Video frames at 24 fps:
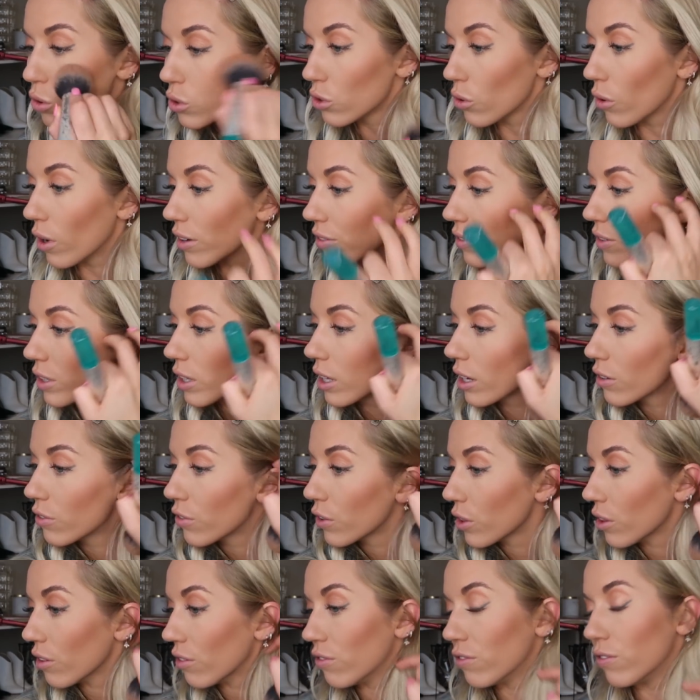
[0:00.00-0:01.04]
So I feel like
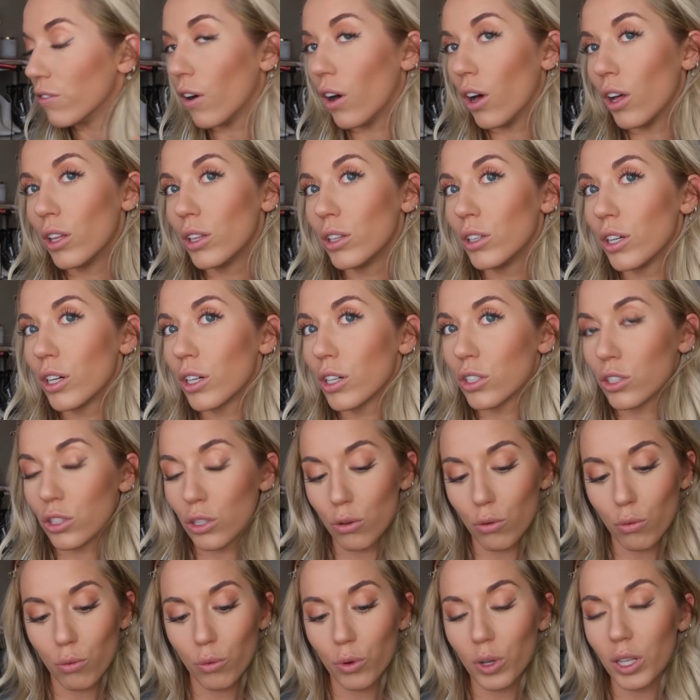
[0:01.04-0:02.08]
for the fall
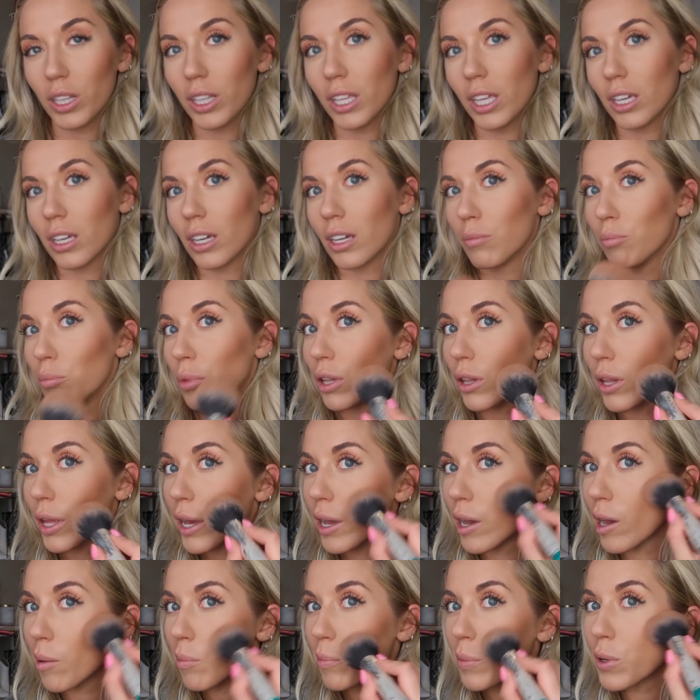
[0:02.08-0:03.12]
looks, you really can
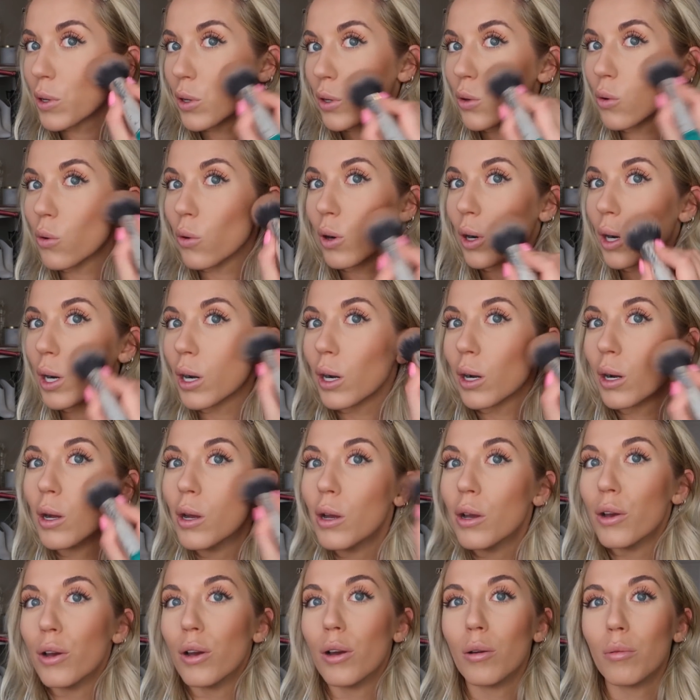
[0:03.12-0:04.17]
play up your
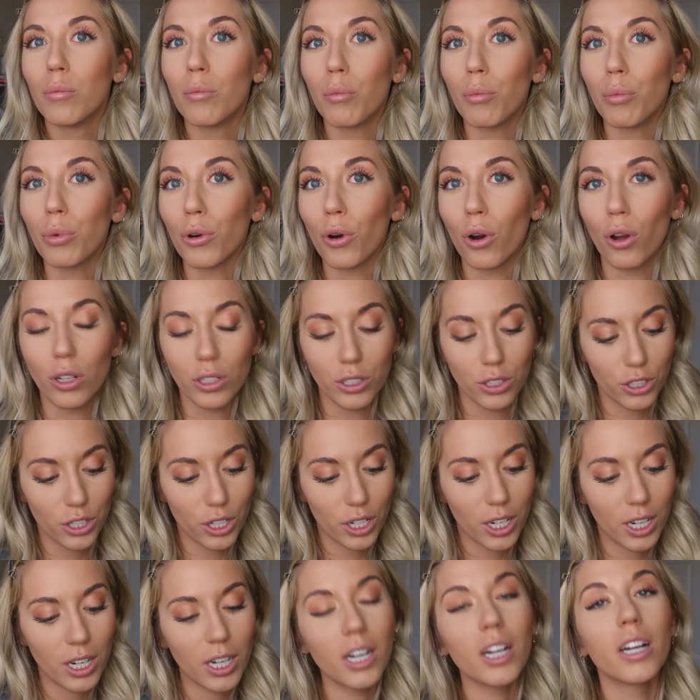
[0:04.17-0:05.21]

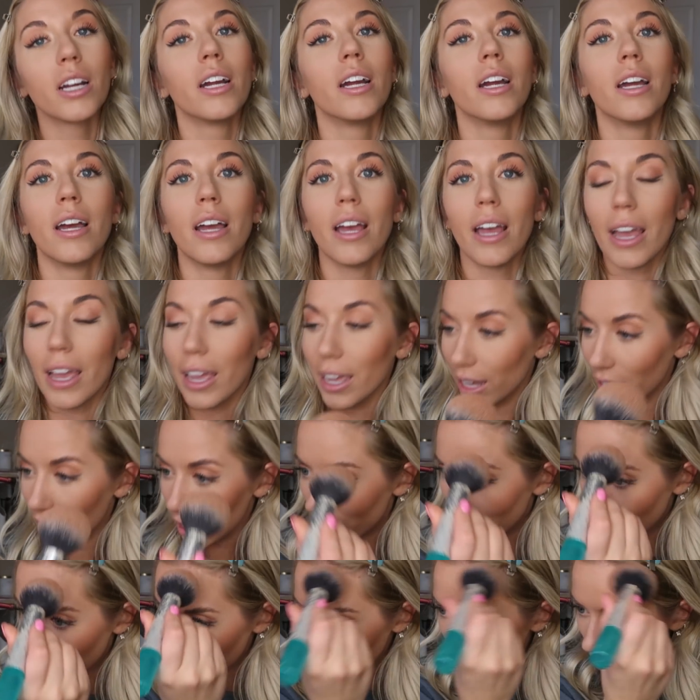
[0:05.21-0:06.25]
bronzer,
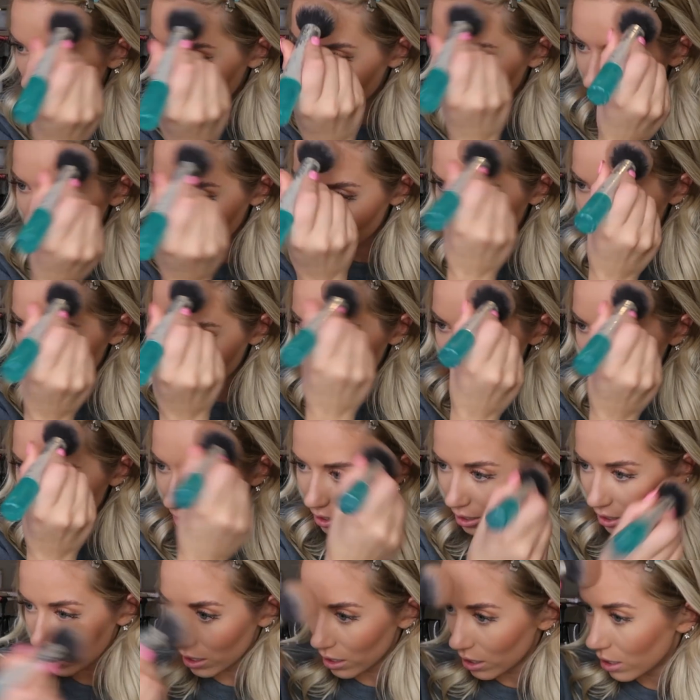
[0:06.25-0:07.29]
and
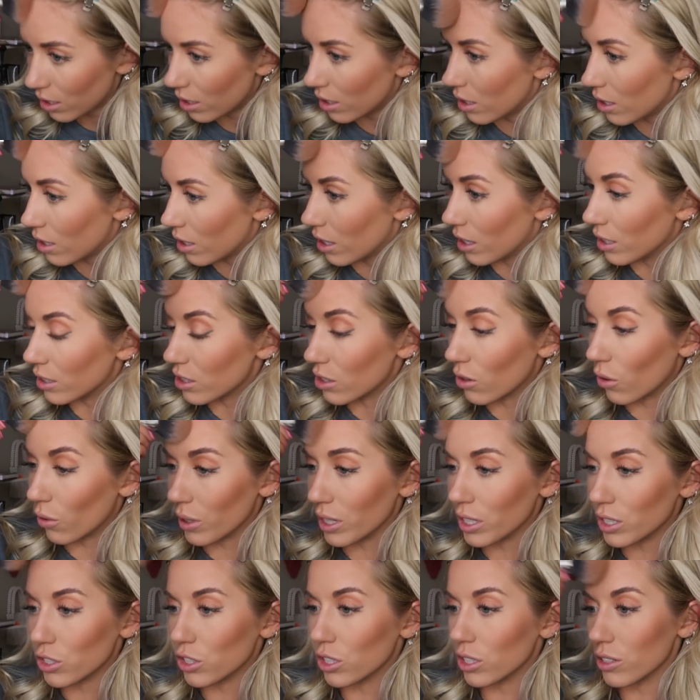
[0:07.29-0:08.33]
it's
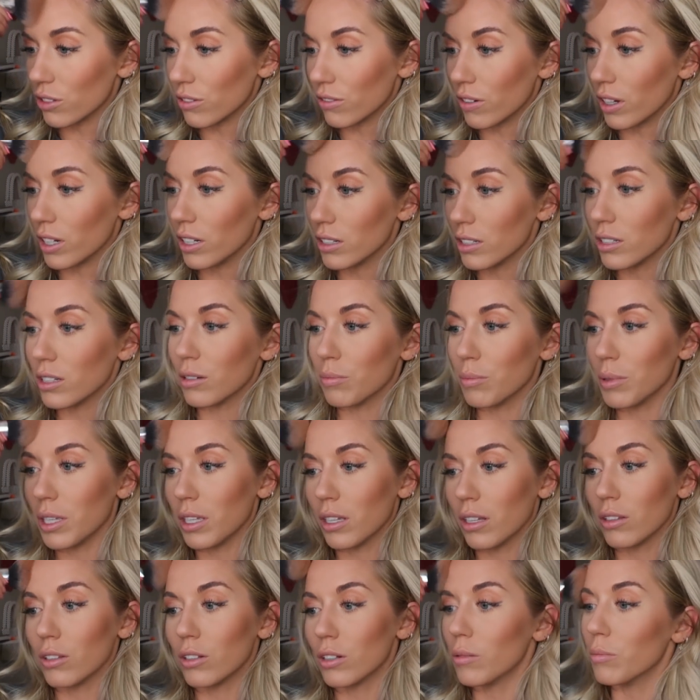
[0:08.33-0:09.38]
always just fun to
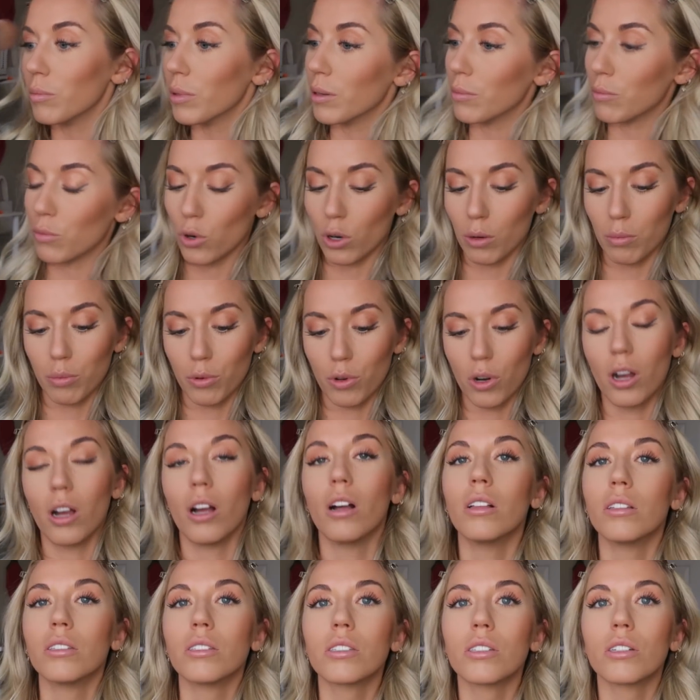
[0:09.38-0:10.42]
be a little bit more
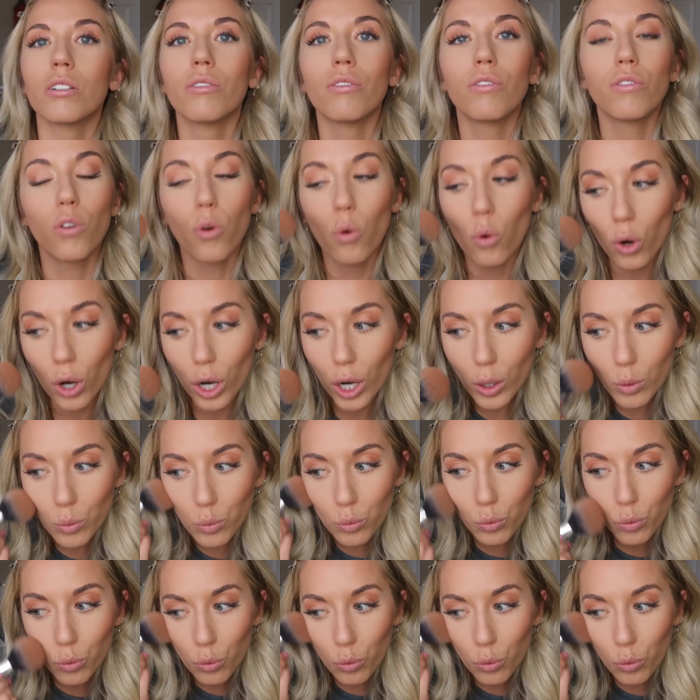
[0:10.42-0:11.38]
bronzed for